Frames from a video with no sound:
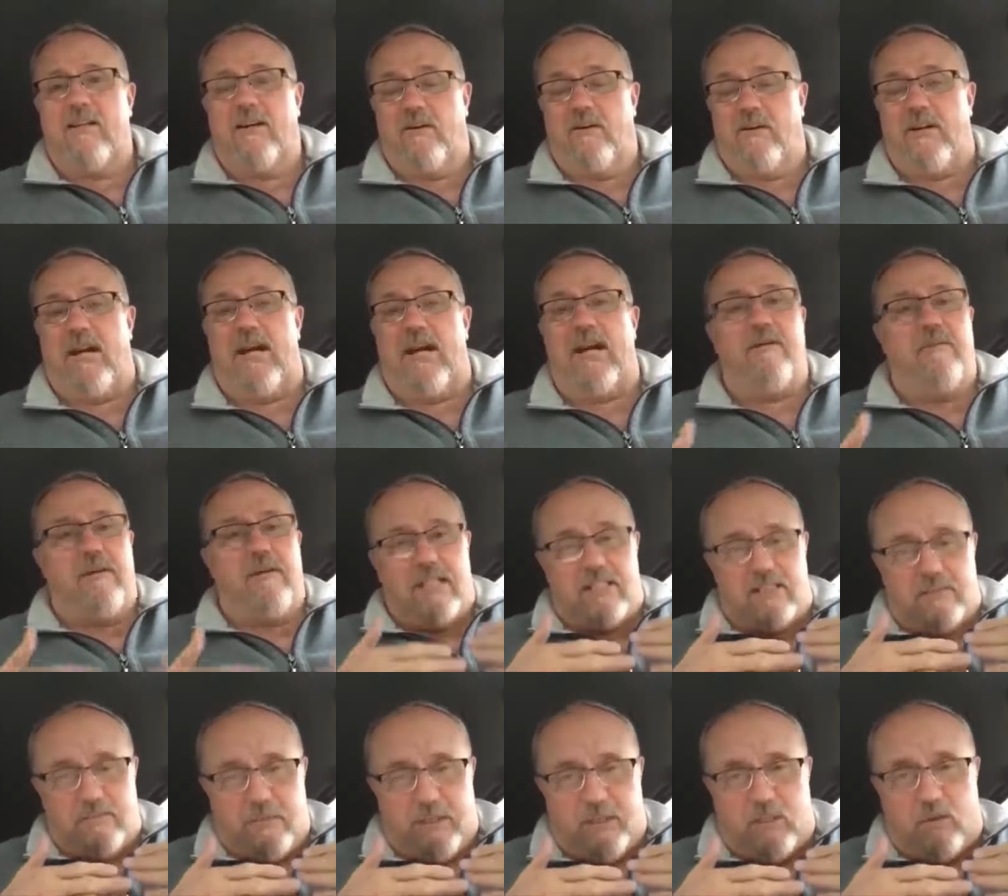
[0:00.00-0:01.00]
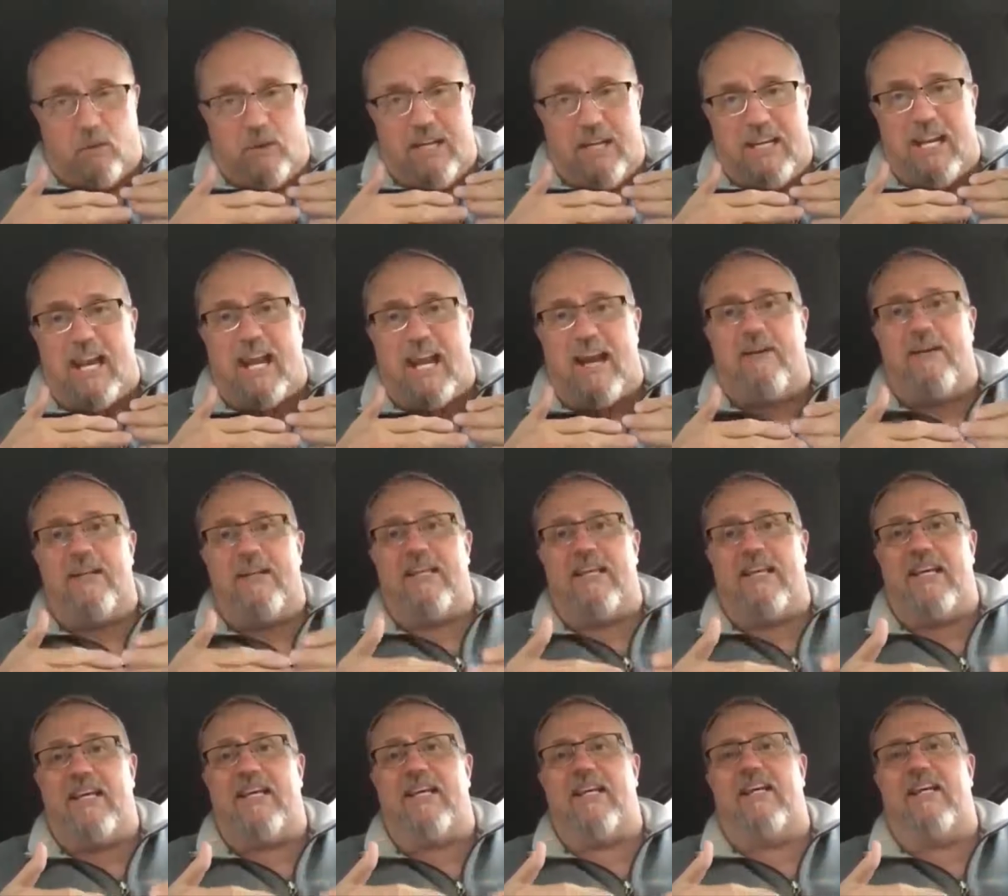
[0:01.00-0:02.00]
Okay. It's between now and
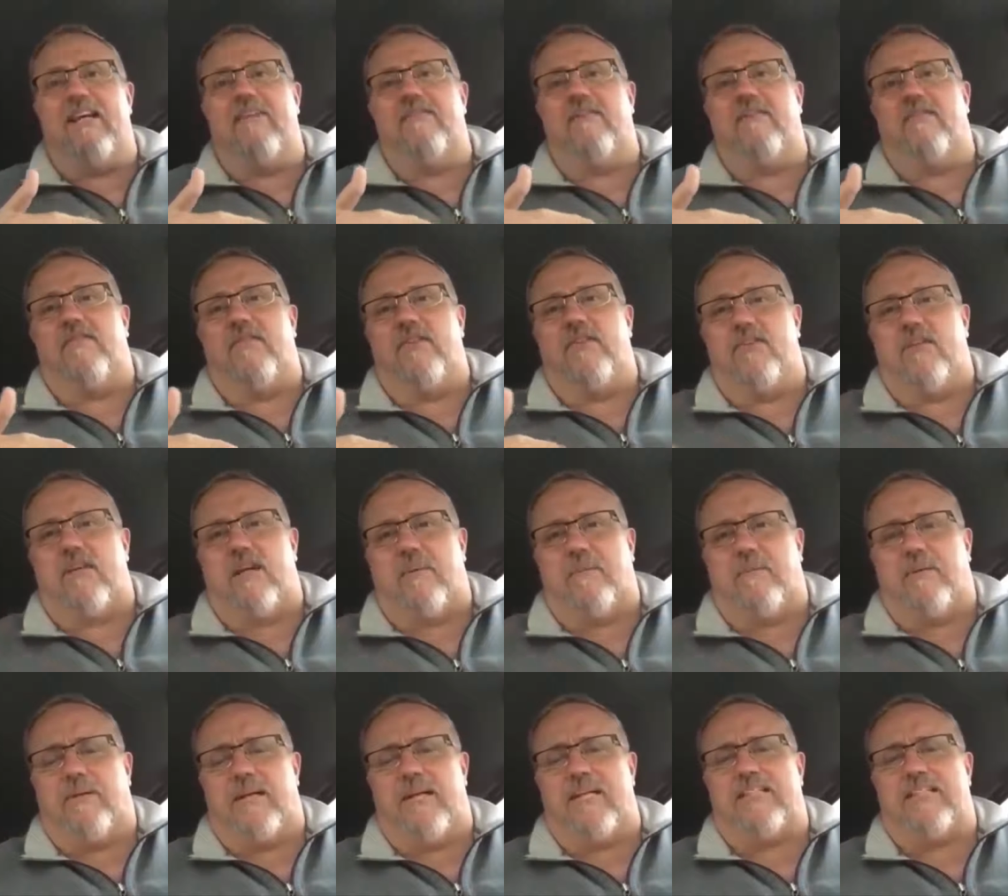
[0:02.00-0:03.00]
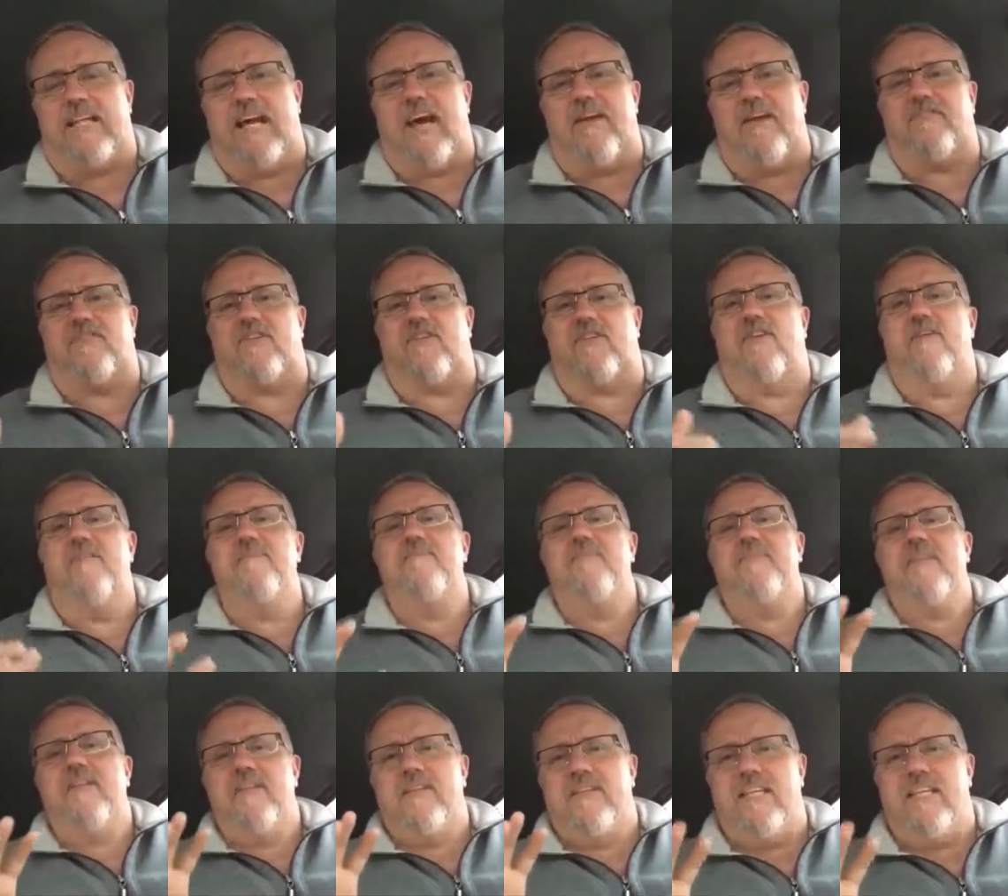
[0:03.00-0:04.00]
then, and even a few couple days after.
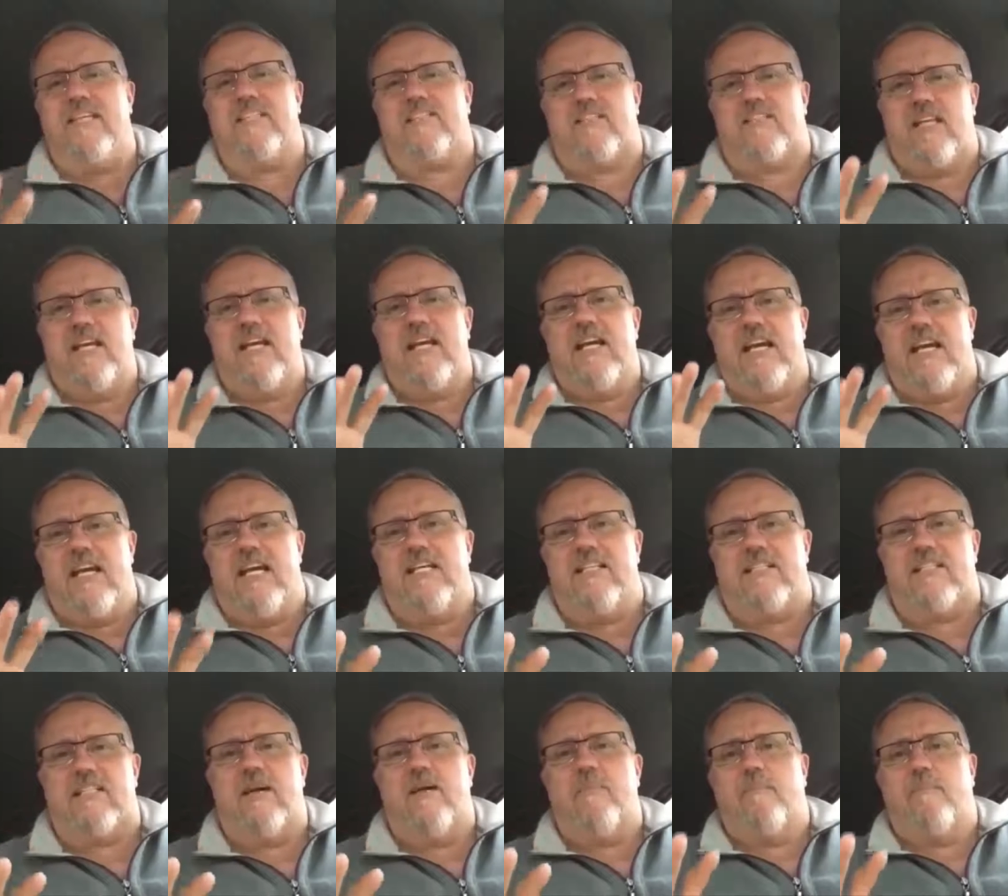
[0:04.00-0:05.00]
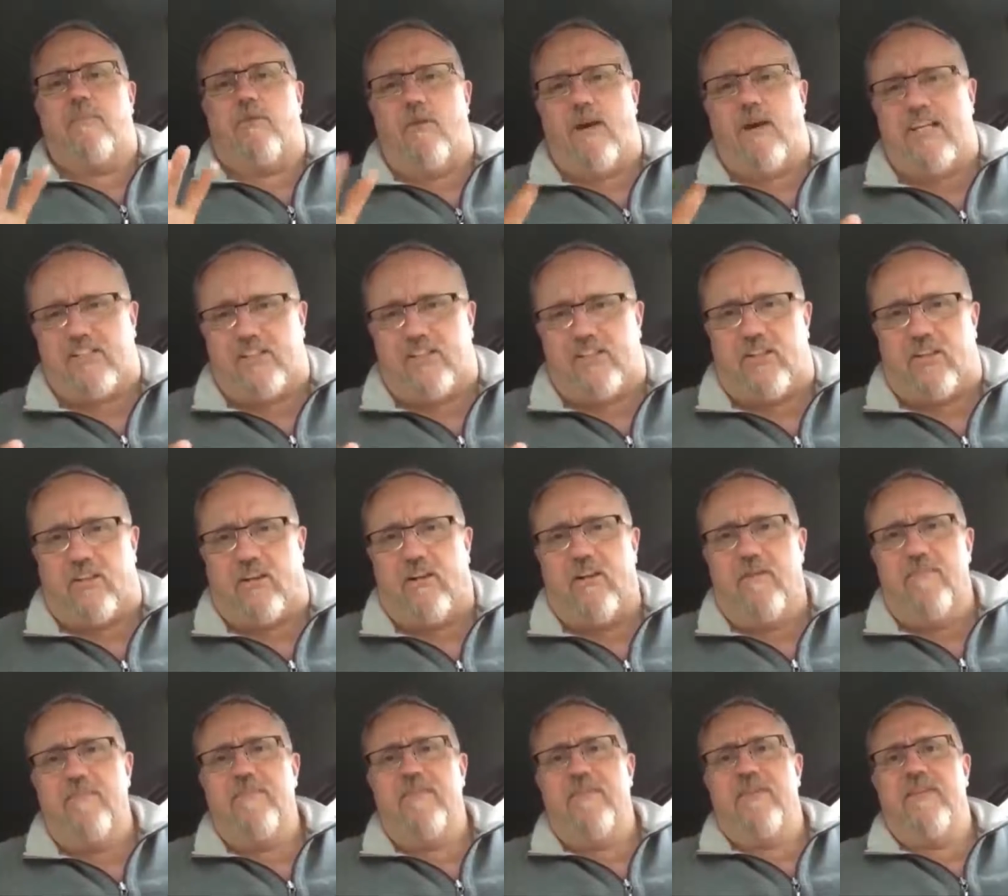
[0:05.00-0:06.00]
This is pressure.
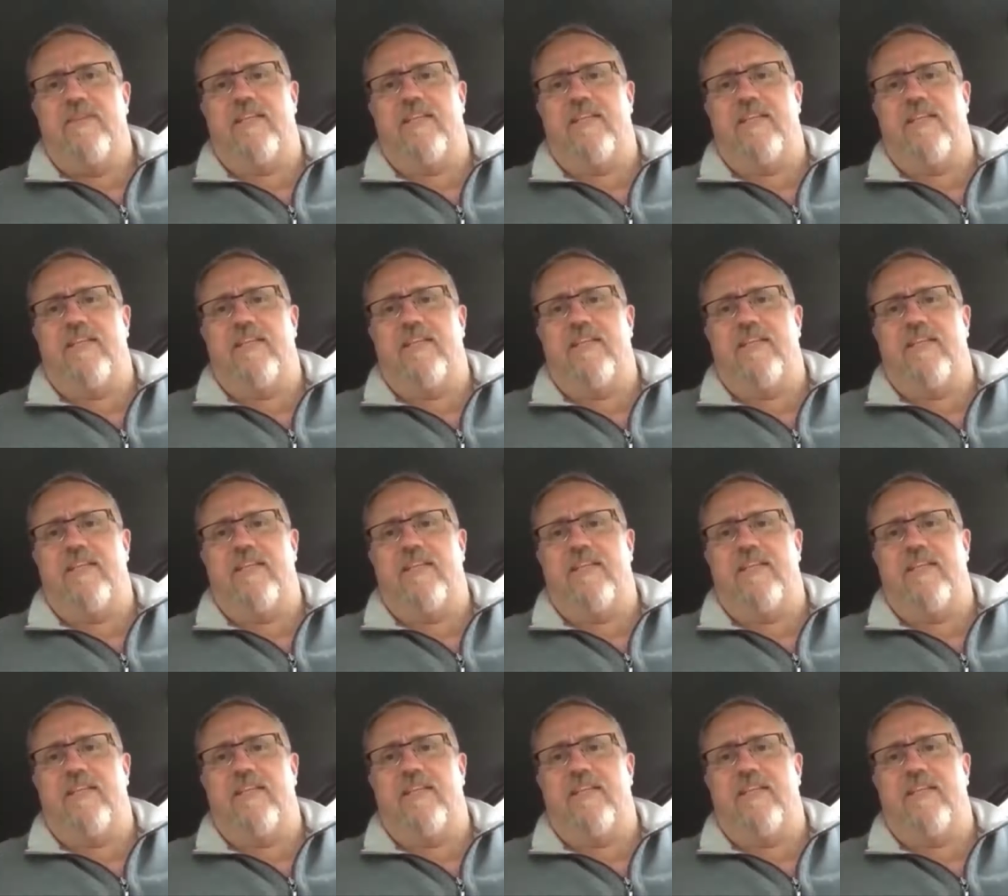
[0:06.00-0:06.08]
